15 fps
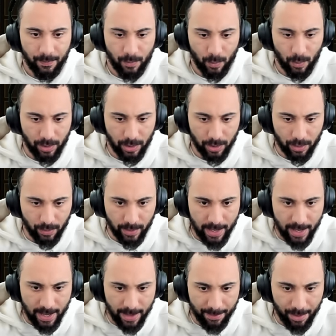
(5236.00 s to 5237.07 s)
we're going to
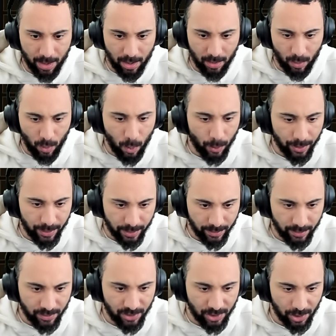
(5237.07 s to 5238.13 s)
grab our
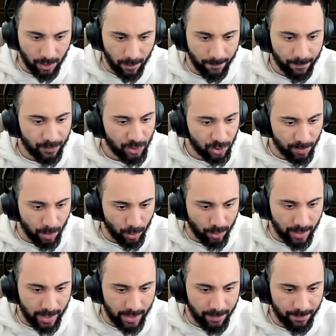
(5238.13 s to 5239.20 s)
ordnance. So, smoke
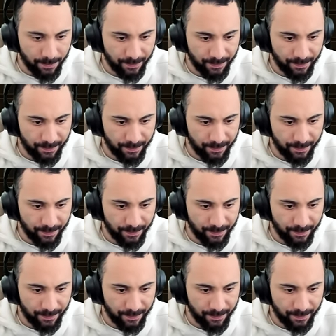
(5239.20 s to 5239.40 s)
grenade.